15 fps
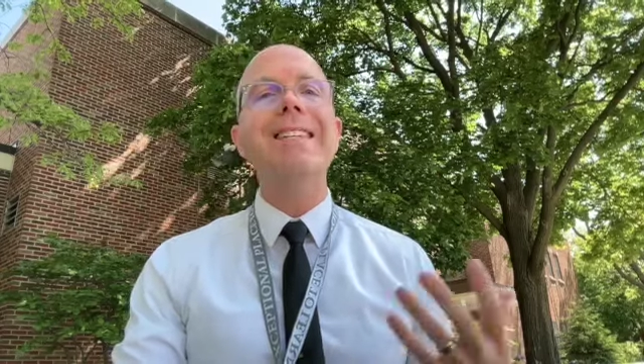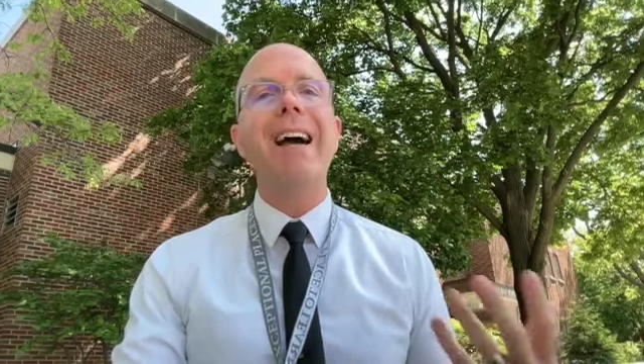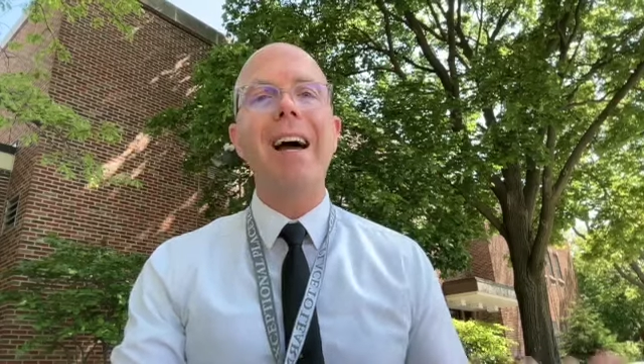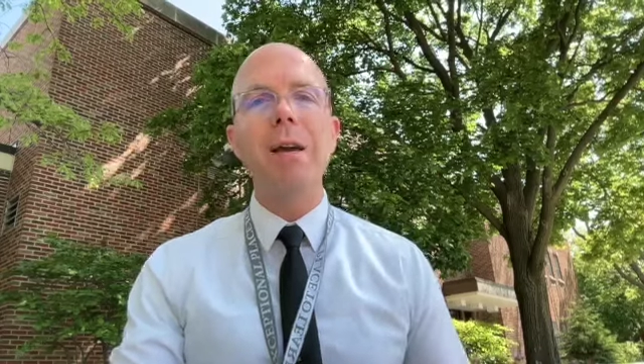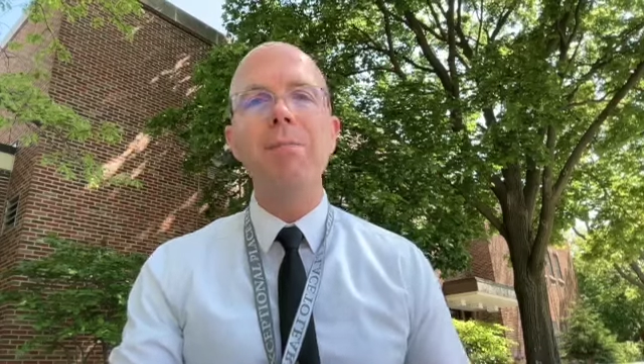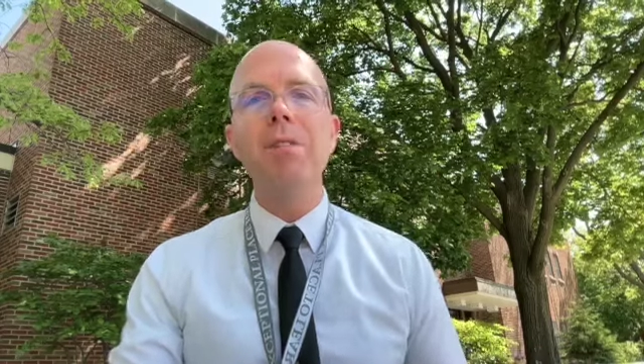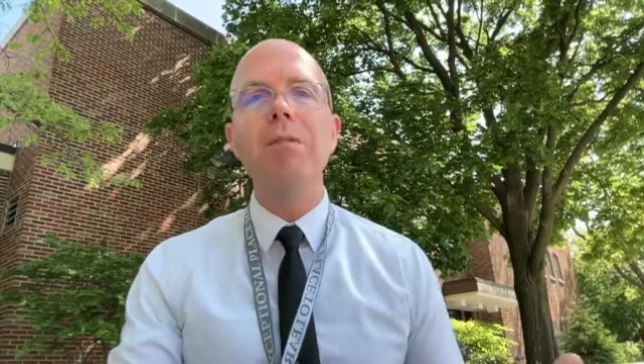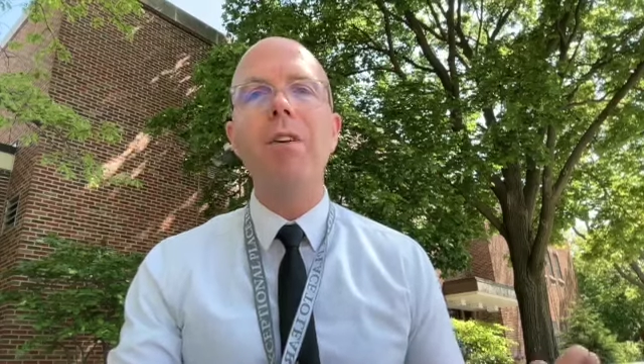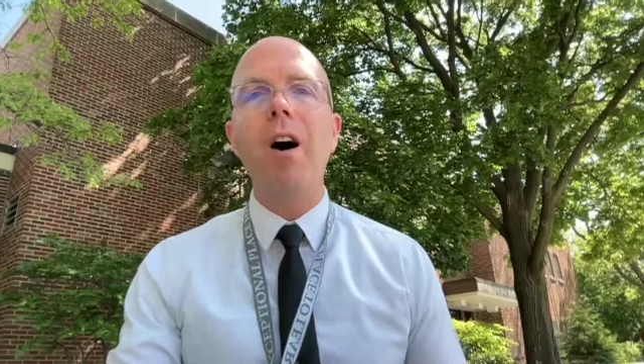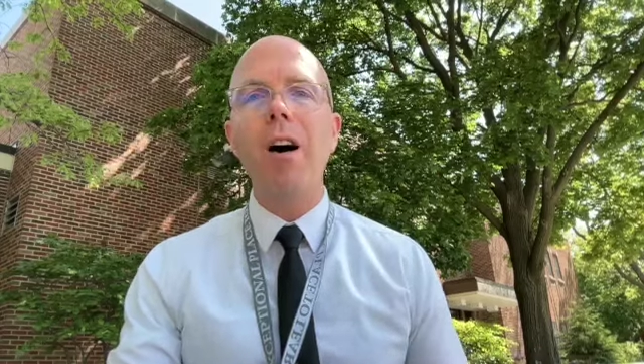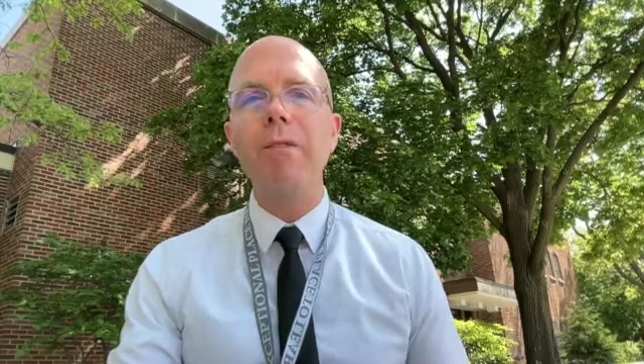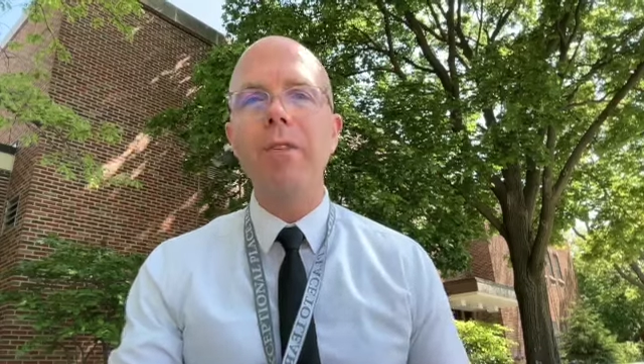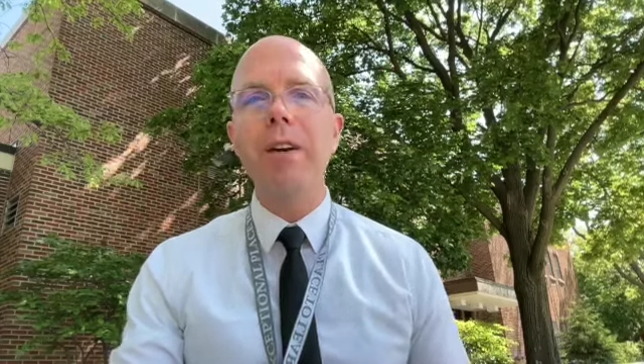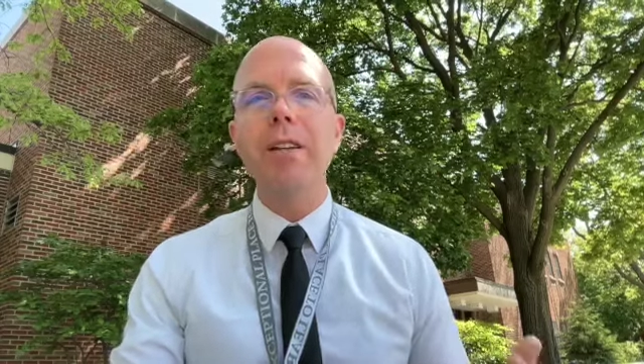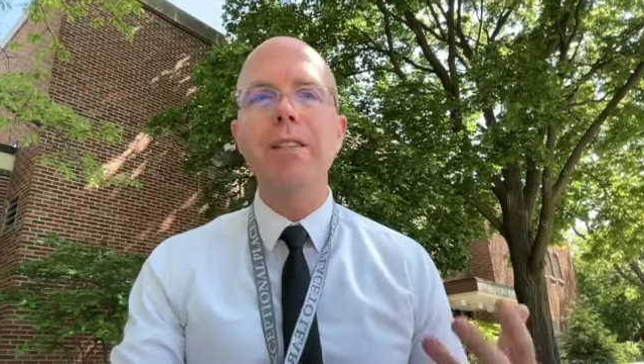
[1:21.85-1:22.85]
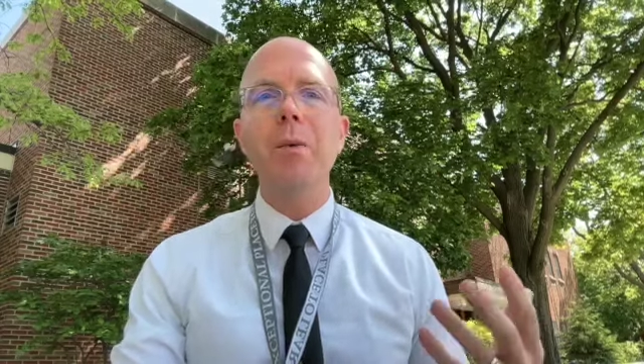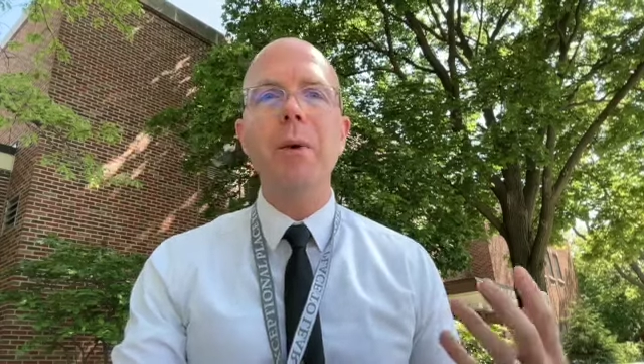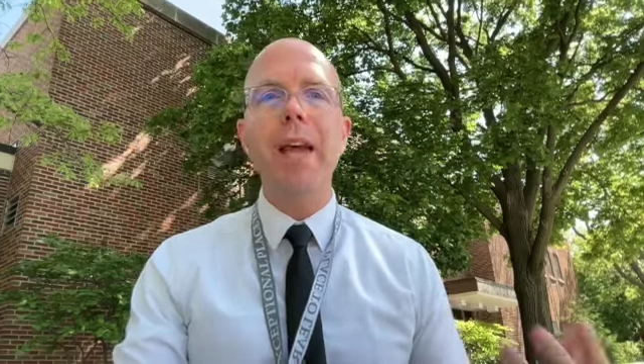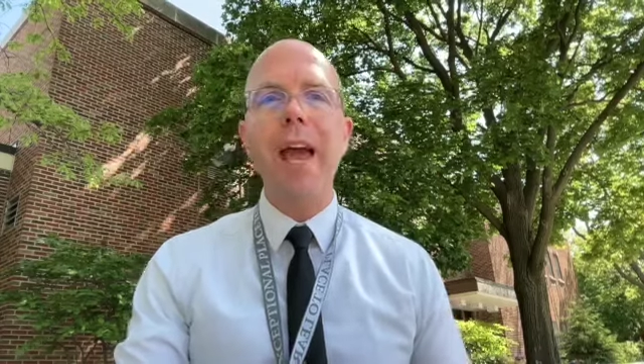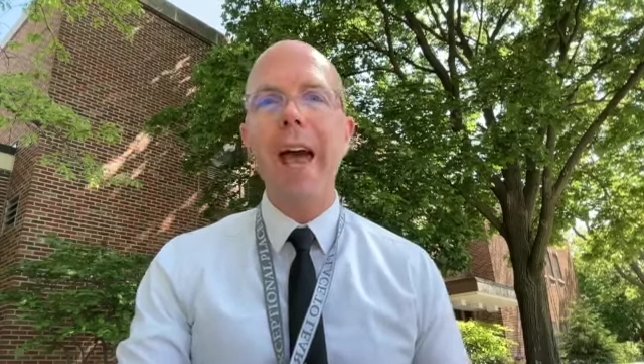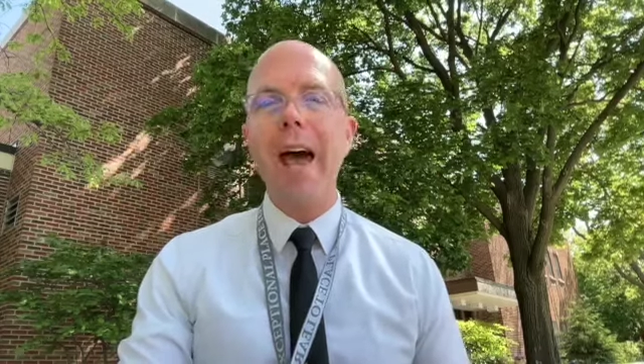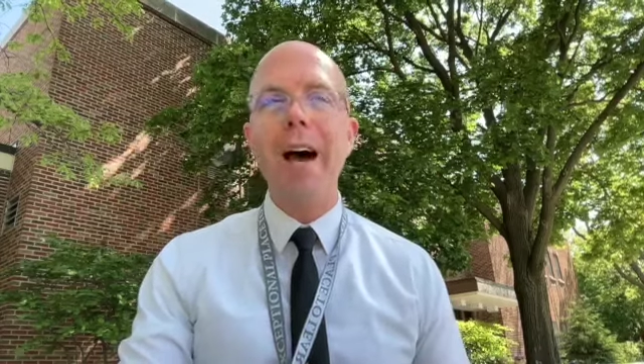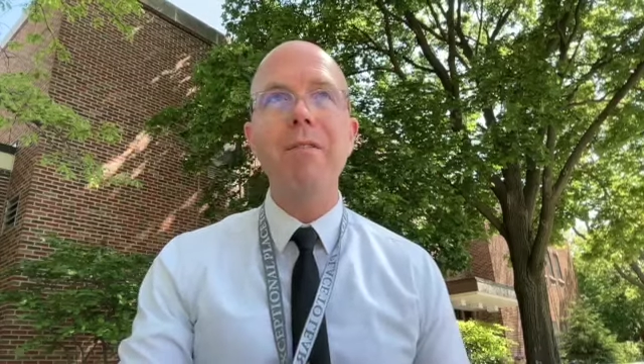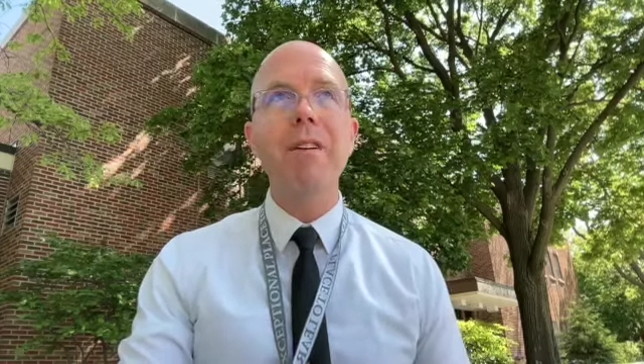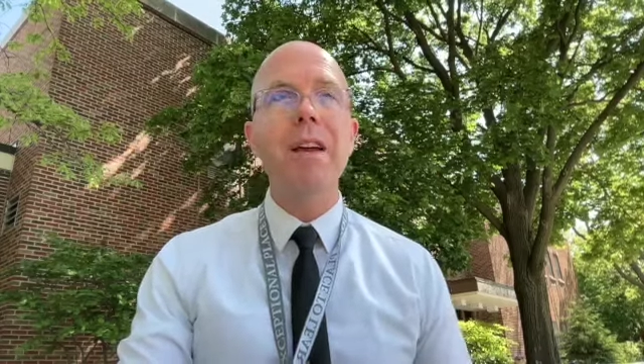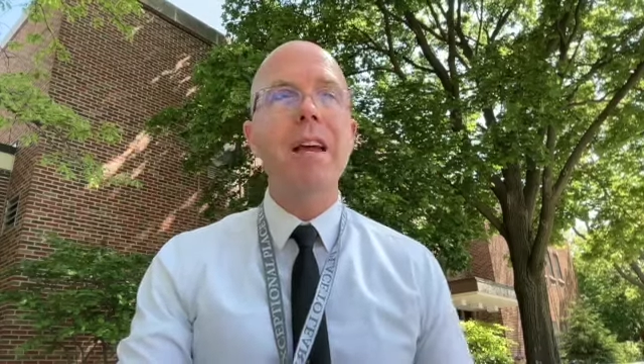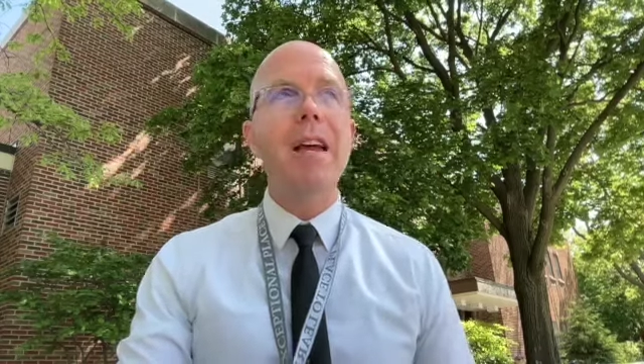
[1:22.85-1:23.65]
types of offerings that we have.